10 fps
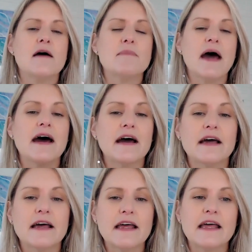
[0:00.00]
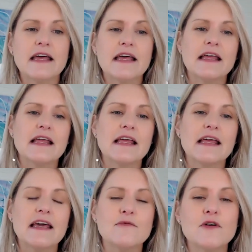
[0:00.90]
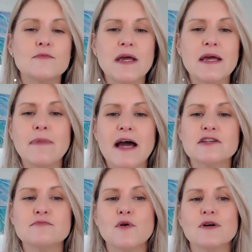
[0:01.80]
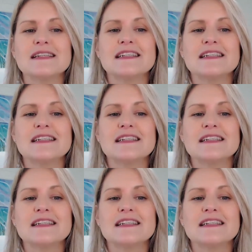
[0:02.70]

But it would be much more